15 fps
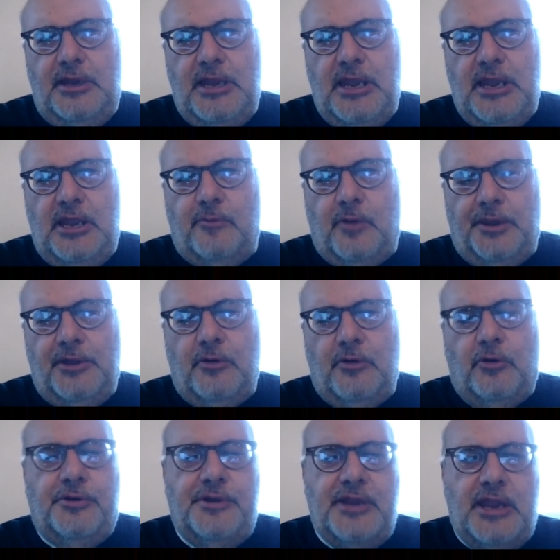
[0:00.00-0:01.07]
equally
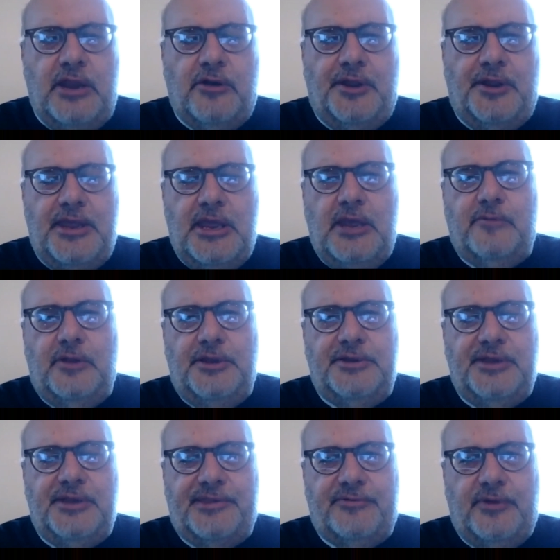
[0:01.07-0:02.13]
or nearly equally
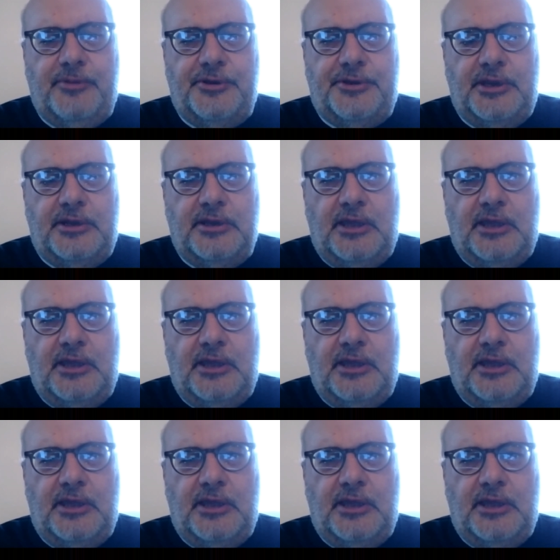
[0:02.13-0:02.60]
distributed